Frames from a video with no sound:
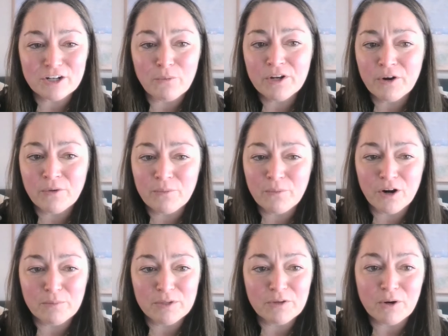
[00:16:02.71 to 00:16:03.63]
you know we don't
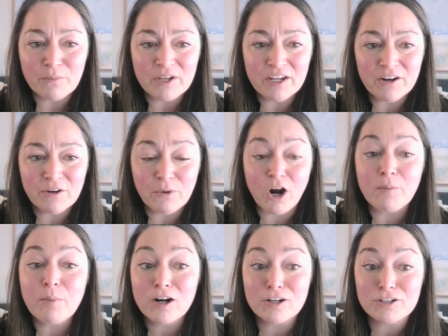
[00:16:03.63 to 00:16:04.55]
want to be where we where
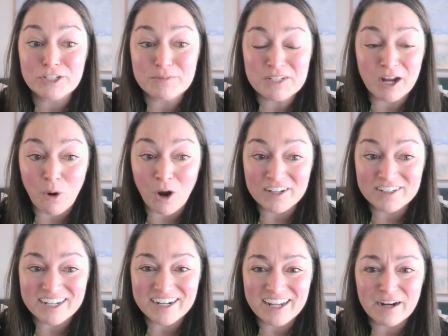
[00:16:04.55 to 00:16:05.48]
our partnership's not
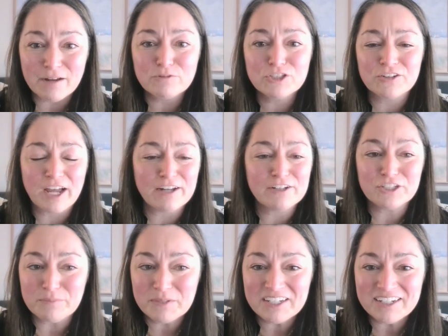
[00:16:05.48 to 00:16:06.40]
wanted and i'm sure that
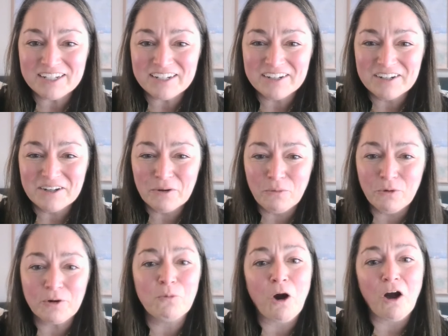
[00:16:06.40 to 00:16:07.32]
gp
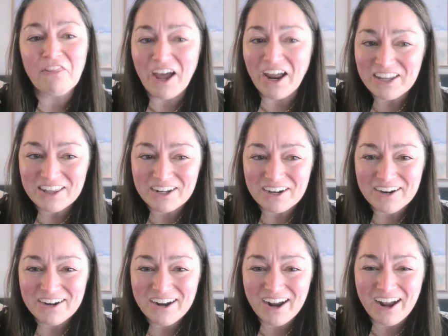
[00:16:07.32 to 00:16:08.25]
wouldn't want that
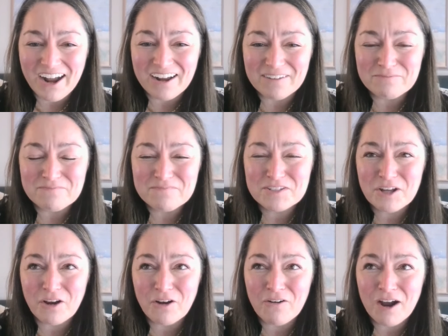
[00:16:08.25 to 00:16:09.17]
either. Um,
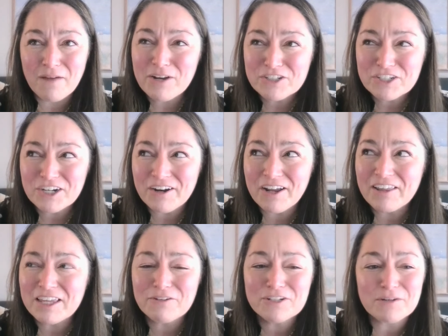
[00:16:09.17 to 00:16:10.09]
so I'm not sure.
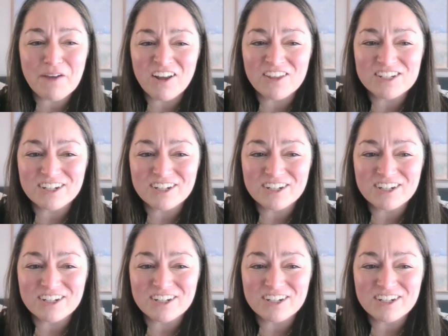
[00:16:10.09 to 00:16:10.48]
I think it would depend on the